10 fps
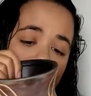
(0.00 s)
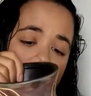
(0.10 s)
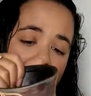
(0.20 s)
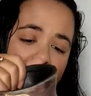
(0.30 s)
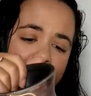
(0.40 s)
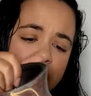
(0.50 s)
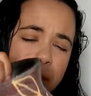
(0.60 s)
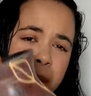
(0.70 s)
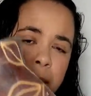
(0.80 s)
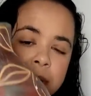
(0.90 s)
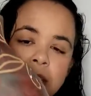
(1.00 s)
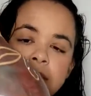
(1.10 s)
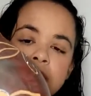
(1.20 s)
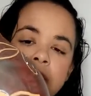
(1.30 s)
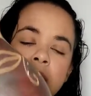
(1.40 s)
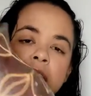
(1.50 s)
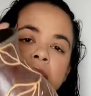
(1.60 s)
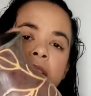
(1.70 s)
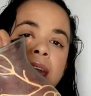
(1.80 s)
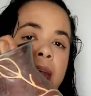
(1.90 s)
like it's not maple leaves or
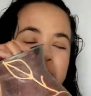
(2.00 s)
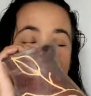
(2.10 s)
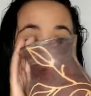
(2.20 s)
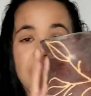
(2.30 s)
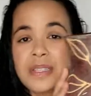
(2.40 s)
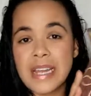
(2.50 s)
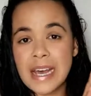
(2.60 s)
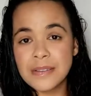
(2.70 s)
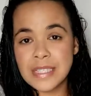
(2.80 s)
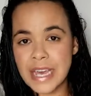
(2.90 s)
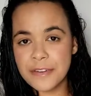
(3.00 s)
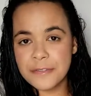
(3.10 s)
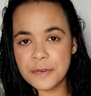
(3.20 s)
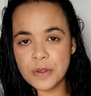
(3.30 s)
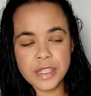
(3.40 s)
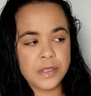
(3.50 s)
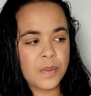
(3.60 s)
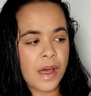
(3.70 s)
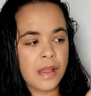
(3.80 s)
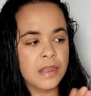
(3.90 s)
anything, it can be used outside of fall as
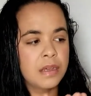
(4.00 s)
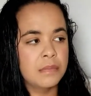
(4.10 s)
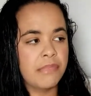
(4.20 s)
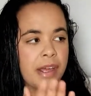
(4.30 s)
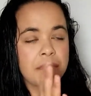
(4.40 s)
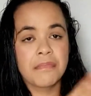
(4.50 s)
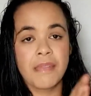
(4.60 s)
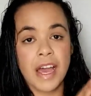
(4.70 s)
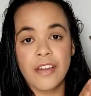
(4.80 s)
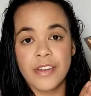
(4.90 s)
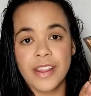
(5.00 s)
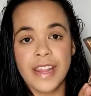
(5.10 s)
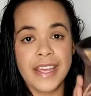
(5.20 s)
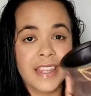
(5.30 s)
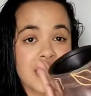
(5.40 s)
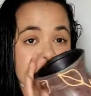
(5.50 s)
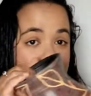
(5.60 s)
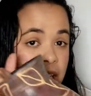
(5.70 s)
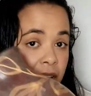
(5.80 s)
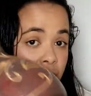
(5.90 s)
well. But I really like this.
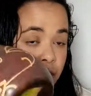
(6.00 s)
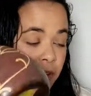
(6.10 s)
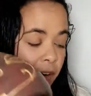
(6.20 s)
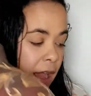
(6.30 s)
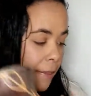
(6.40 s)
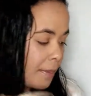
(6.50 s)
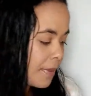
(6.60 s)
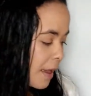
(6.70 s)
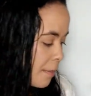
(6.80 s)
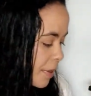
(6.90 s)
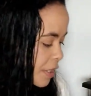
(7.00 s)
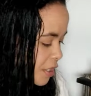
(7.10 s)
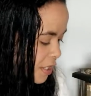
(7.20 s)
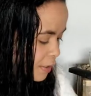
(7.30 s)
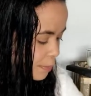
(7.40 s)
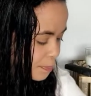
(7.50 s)
I'm very happy with that purchase.